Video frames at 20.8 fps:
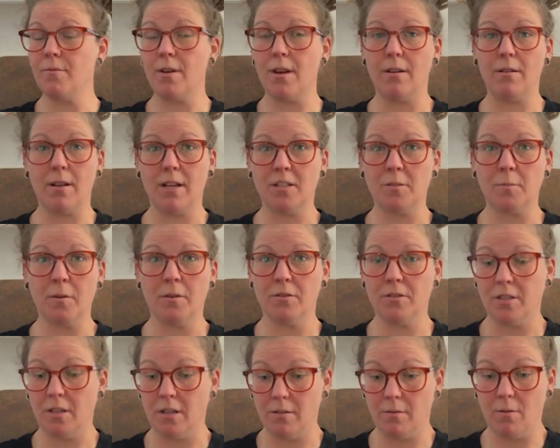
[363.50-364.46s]

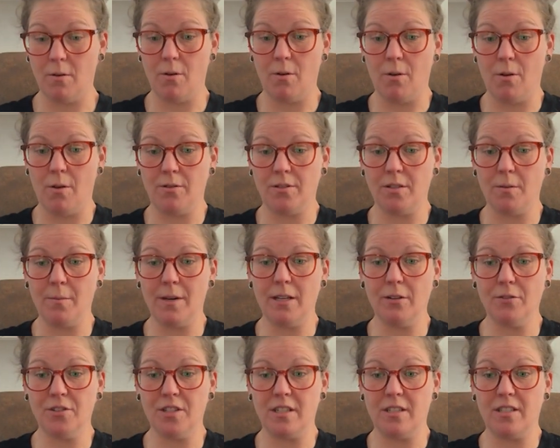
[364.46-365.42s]
experience, somebody
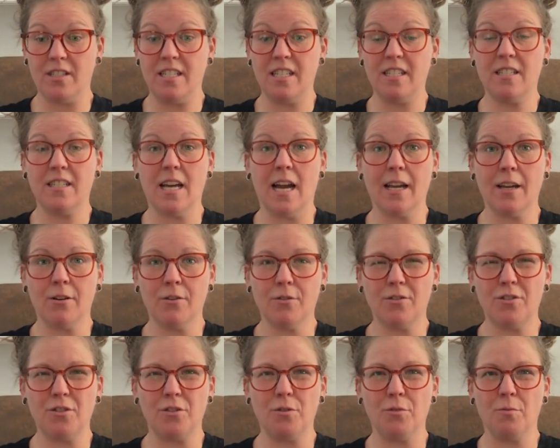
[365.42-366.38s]
else's desire
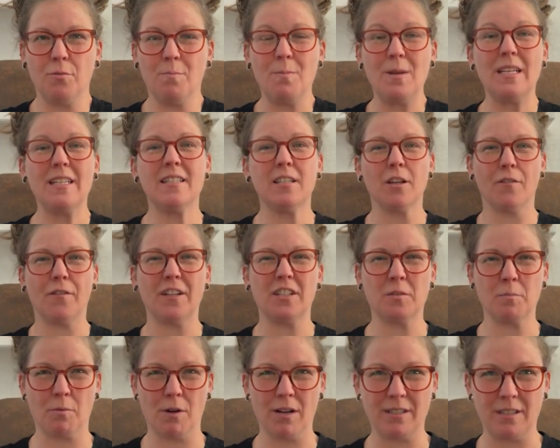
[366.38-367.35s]
to be
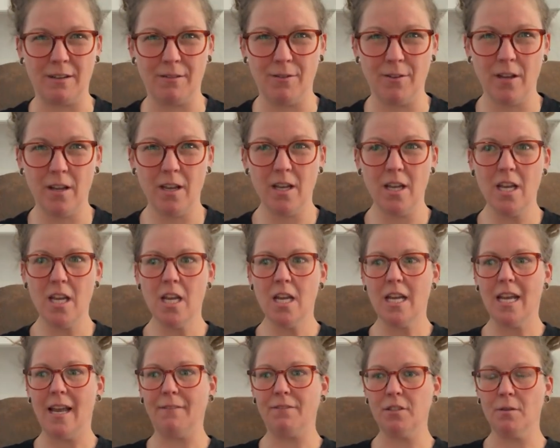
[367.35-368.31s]
self-expressive.
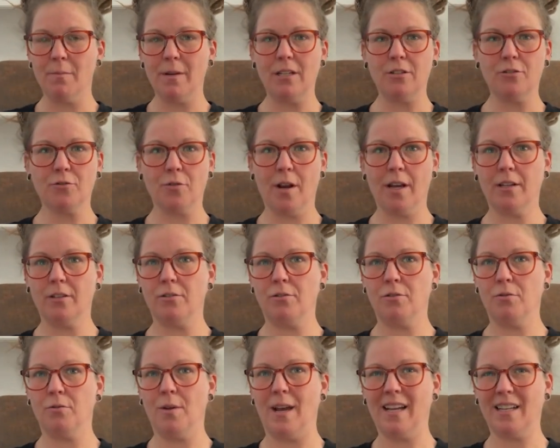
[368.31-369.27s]
If somebody's trying
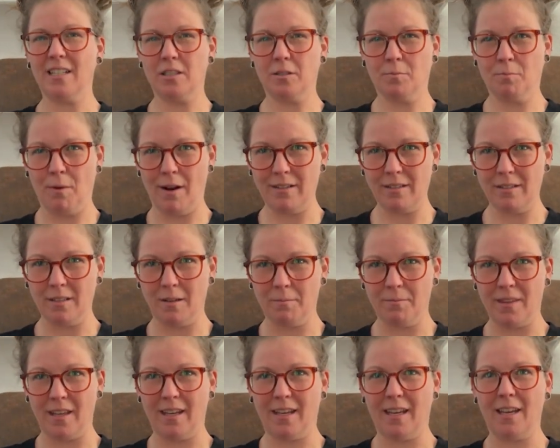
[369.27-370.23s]
to express
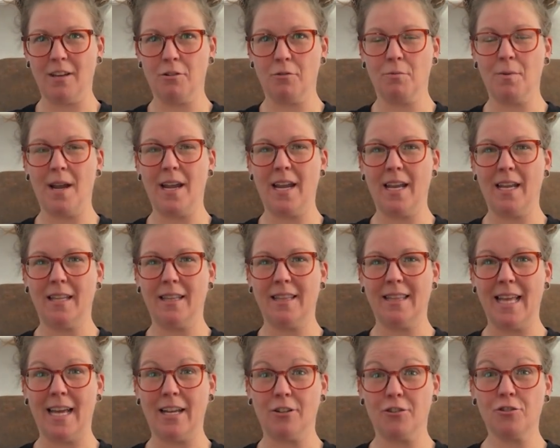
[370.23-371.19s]
something in a way
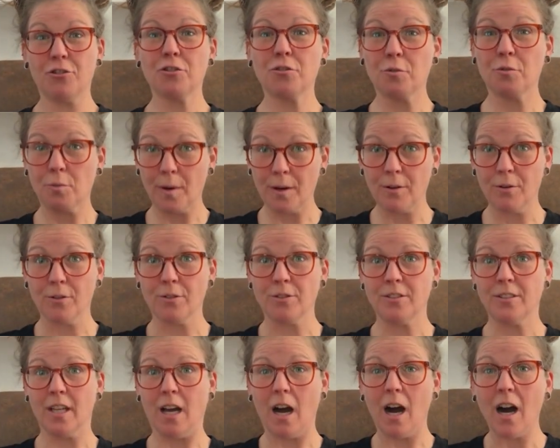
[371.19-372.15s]
that
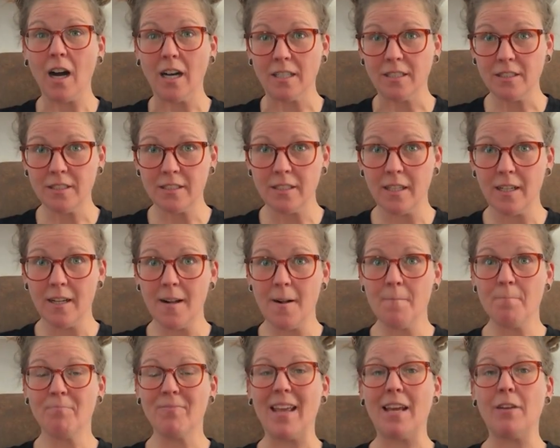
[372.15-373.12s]
triggers us
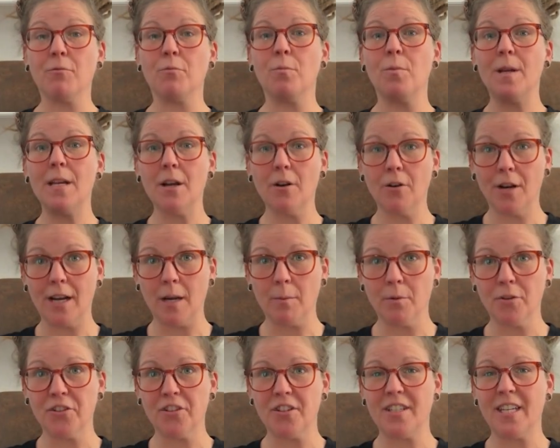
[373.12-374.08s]
and we are
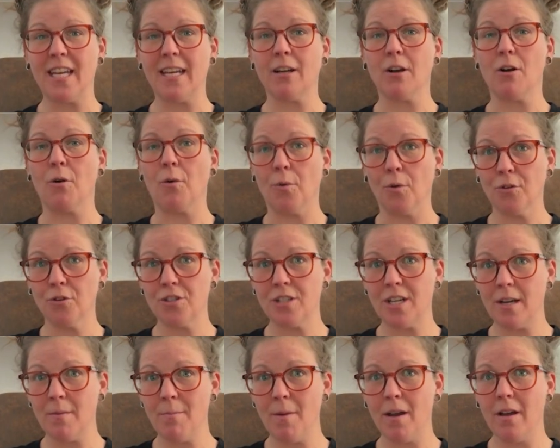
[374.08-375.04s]
able to take
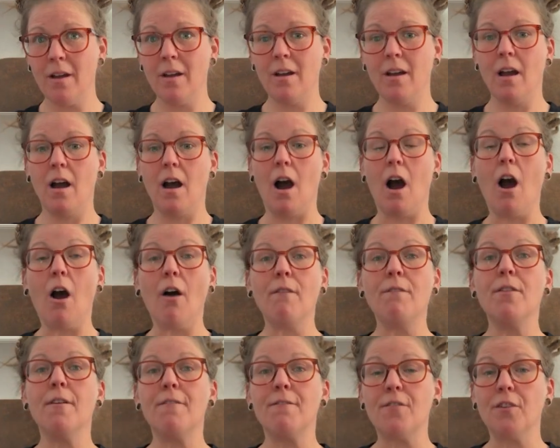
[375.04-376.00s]
ownership
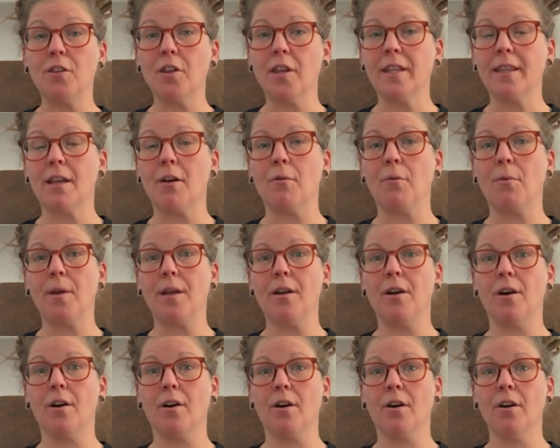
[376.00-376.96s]
of the feeling that we
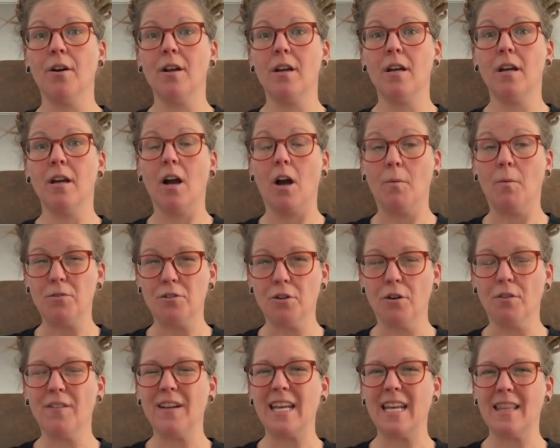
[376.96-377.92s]
are
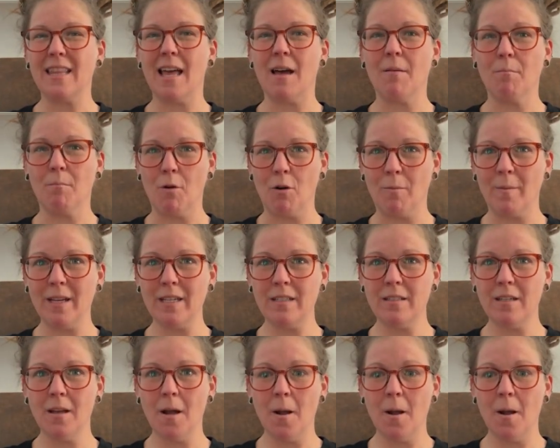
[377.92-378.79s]
observing in that moment,